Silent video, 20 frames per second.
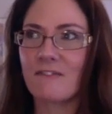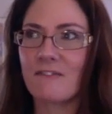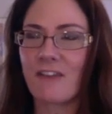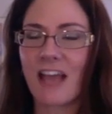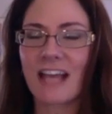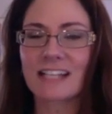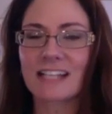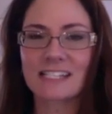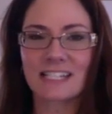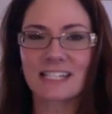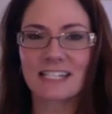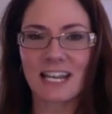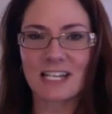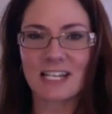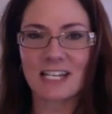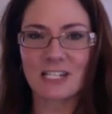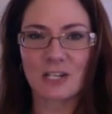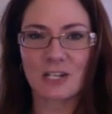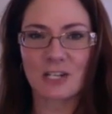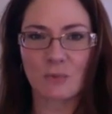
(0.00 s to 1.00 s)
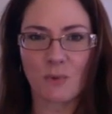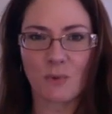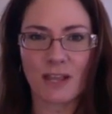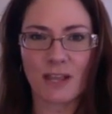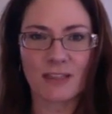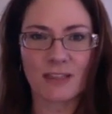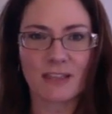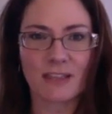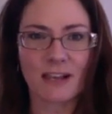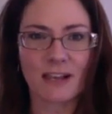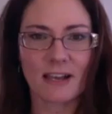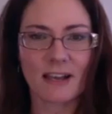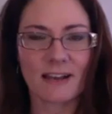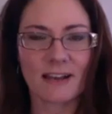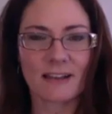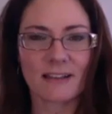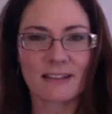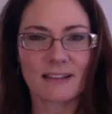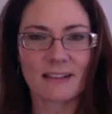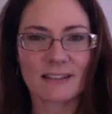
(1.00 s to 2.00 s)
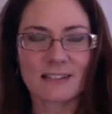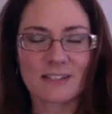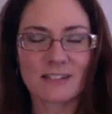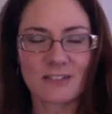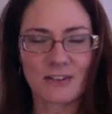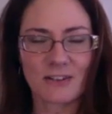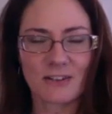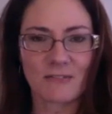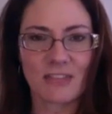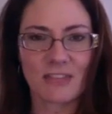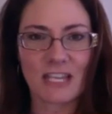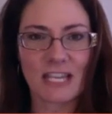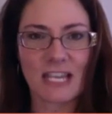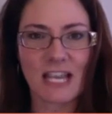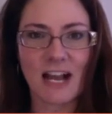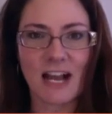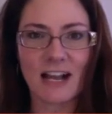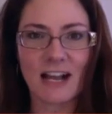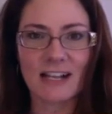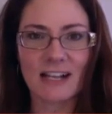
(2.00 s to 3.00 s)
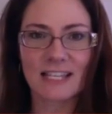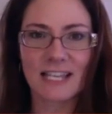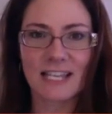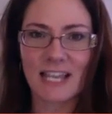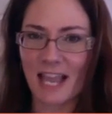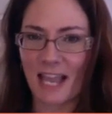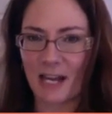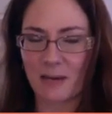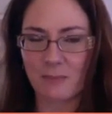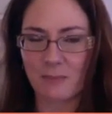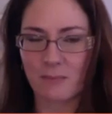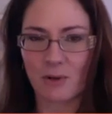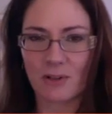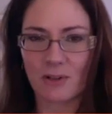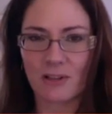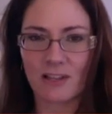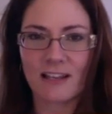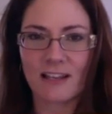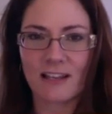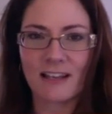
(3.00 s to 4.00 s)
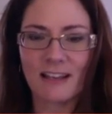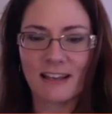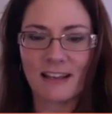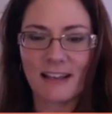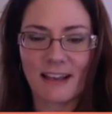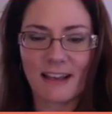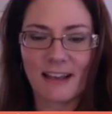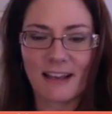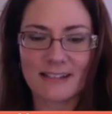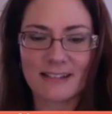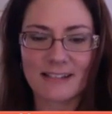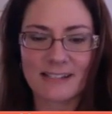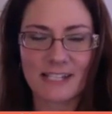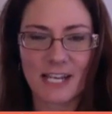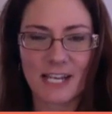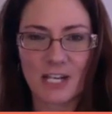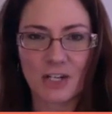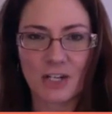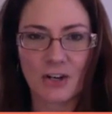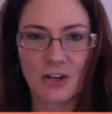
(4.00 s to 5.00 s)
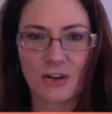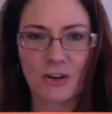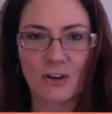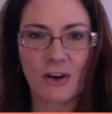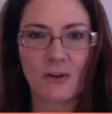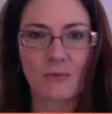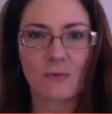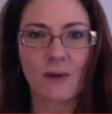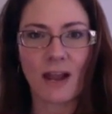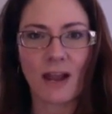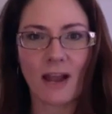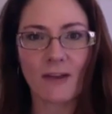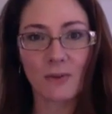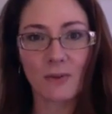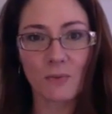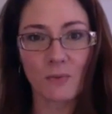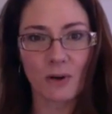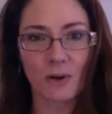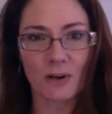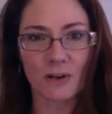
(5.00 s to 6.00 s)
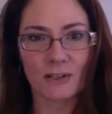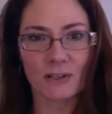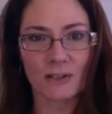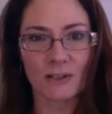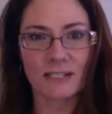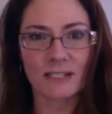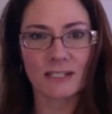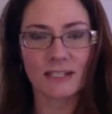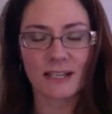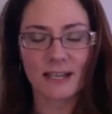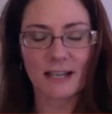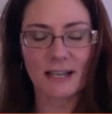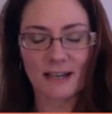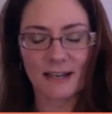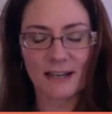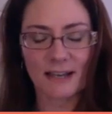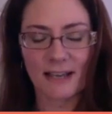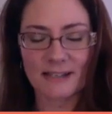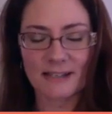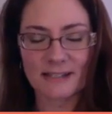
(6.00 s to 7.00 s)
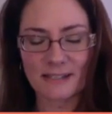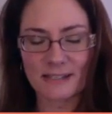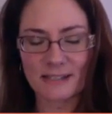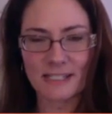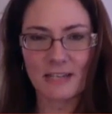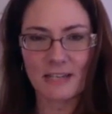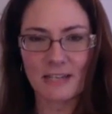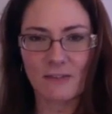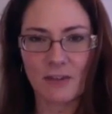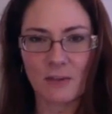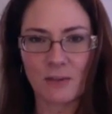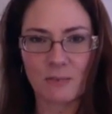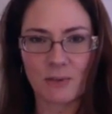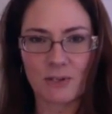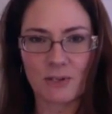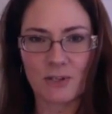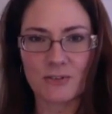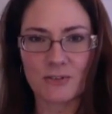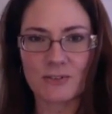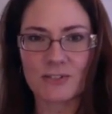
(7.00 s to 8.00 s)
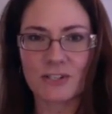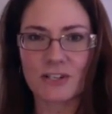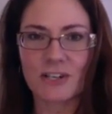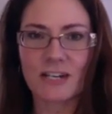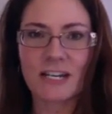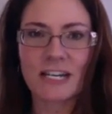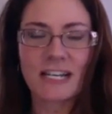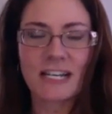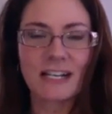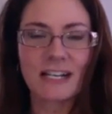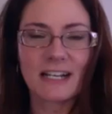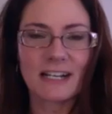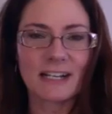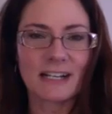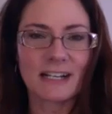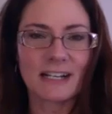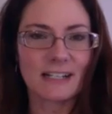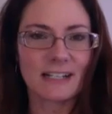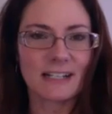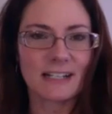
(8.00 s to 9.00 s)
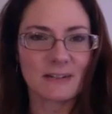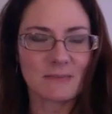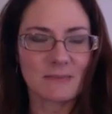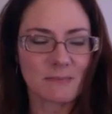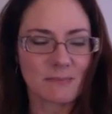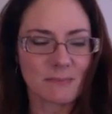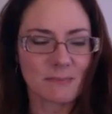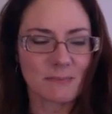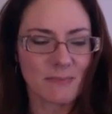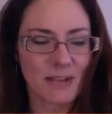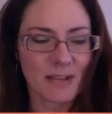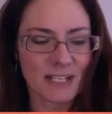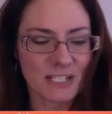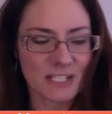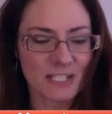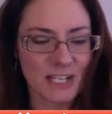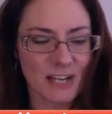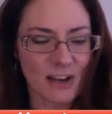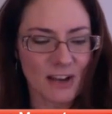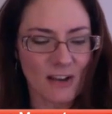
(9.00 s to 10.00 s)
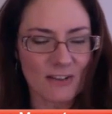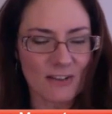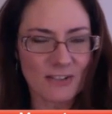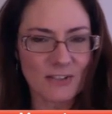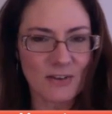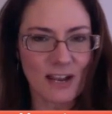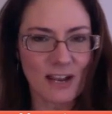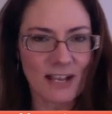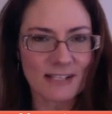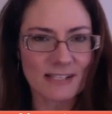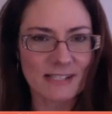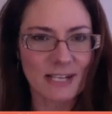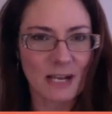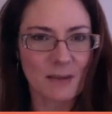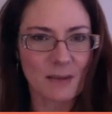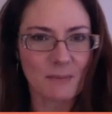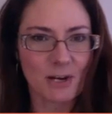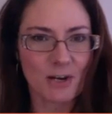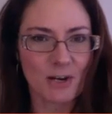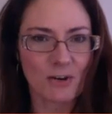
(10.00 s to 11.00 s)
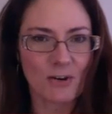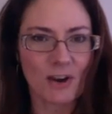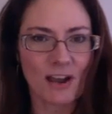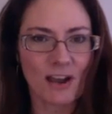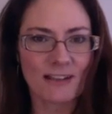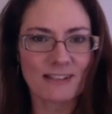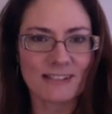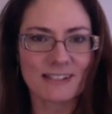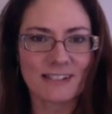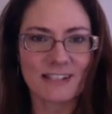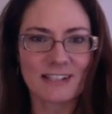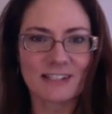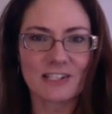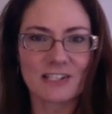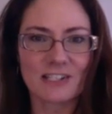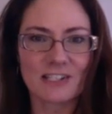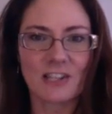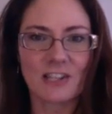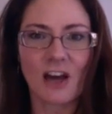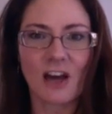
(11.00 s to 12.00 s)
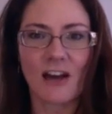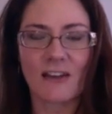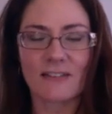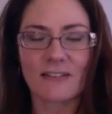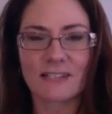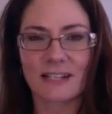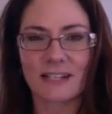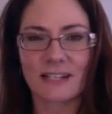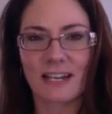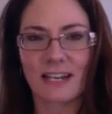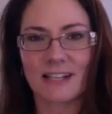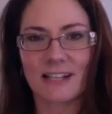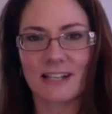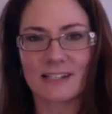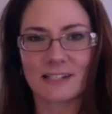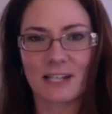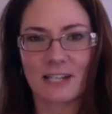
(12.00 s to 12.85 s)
fascination with sort of the ugly animal has taken her around the world as a TV producer, and she also has come across sloths and has